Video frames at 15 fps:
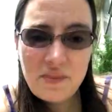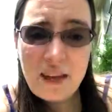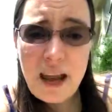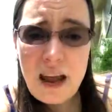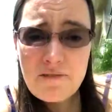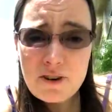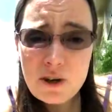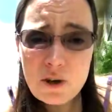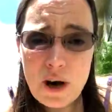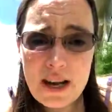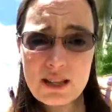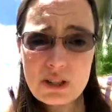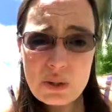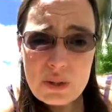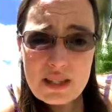Have a
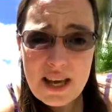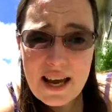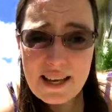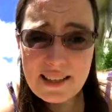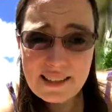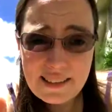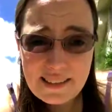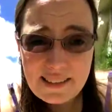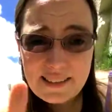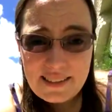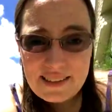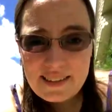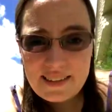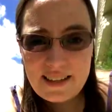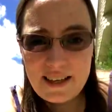great Tuesday.
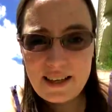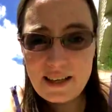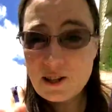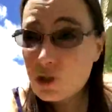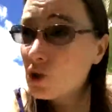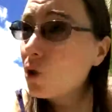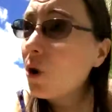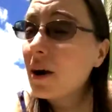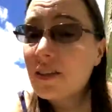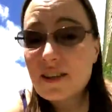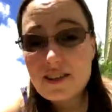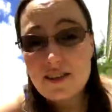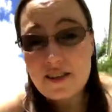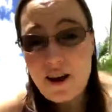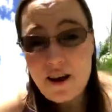Enjoy
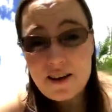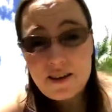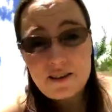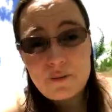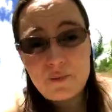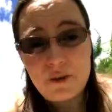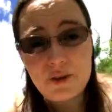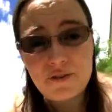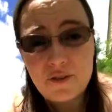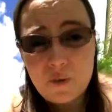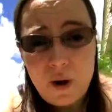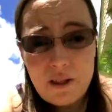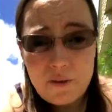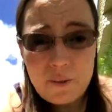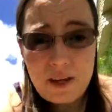the sun and the beautiful
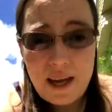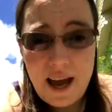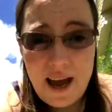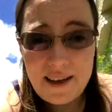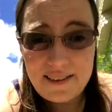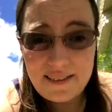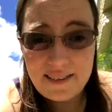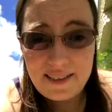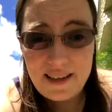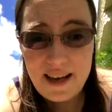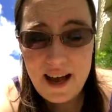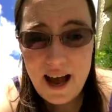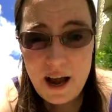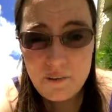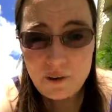weather we got.
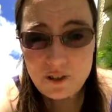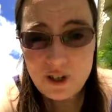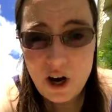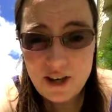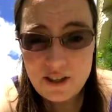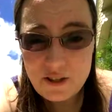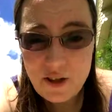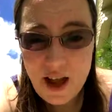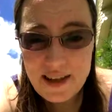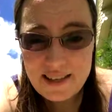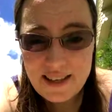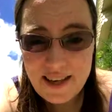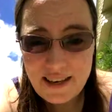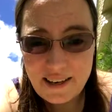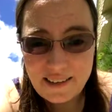I will talk to you guys
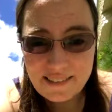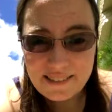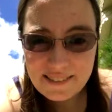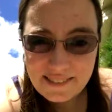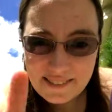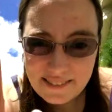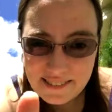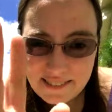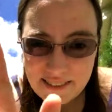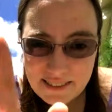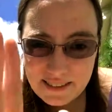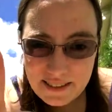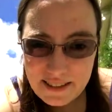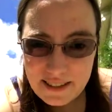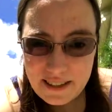later.
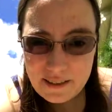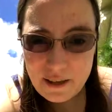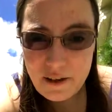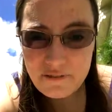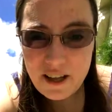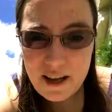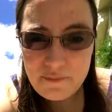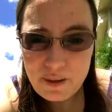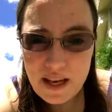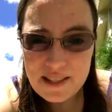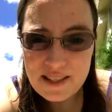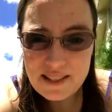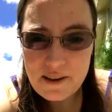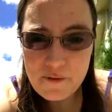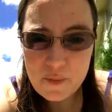Love, light, and
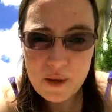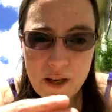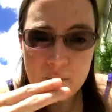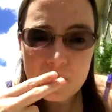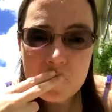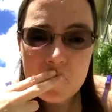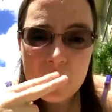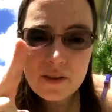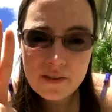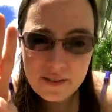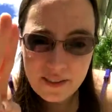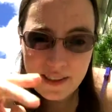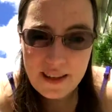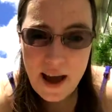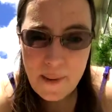blessings, everybody.
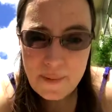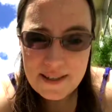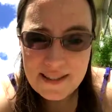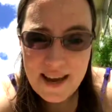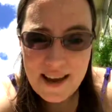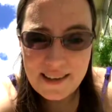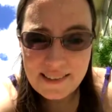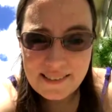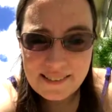Namaste.